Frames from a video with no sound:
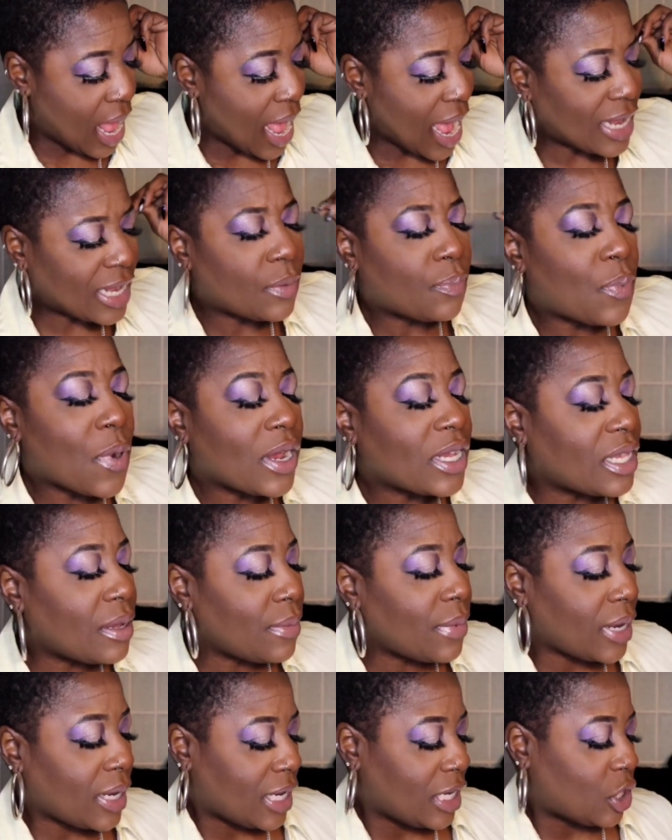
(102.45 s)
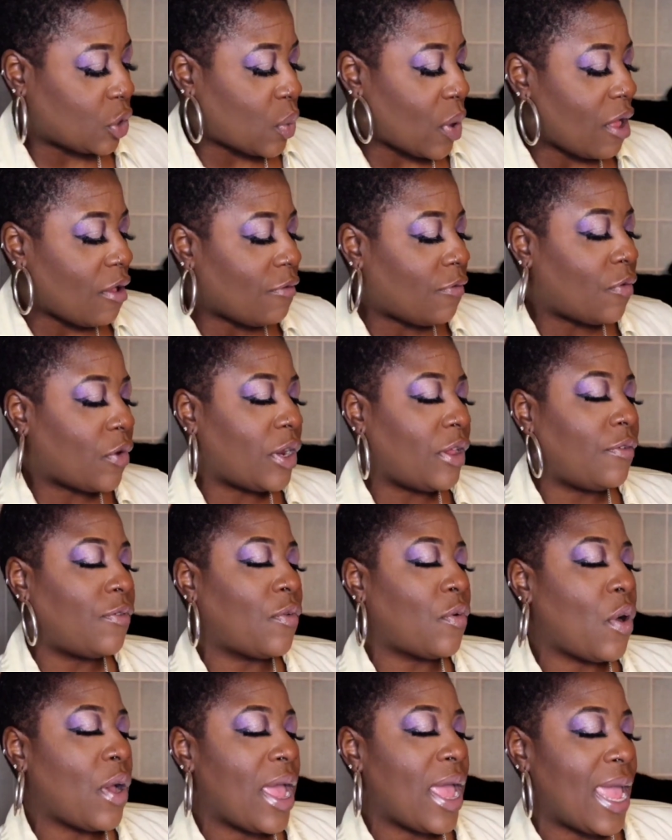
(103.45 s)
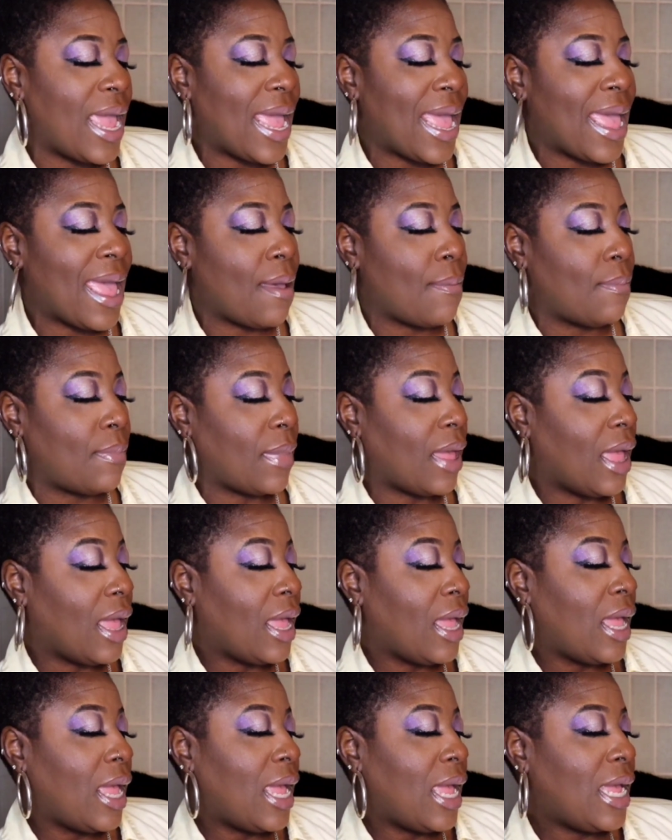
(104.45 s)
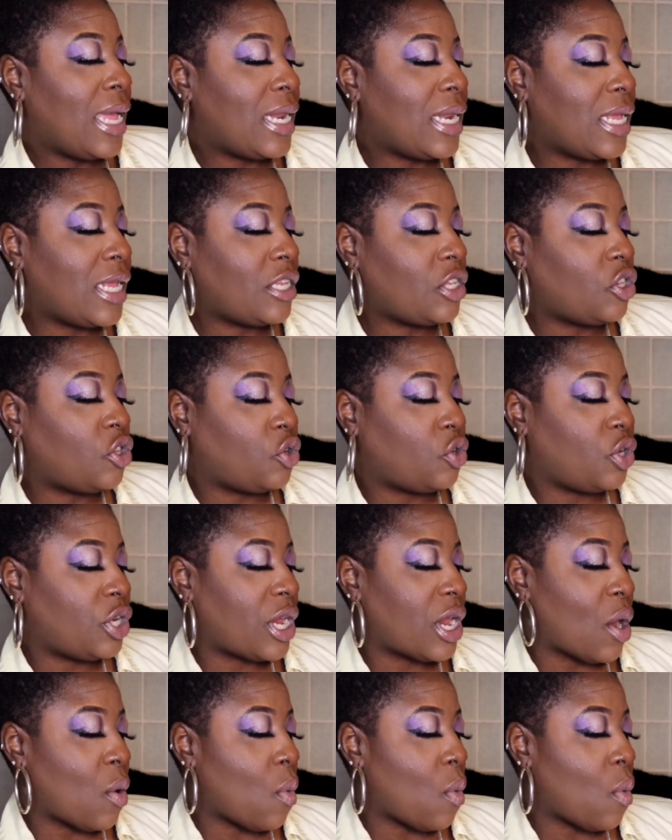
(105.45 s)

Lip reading: At approximately 12:44 a.m., Hinnant Jr.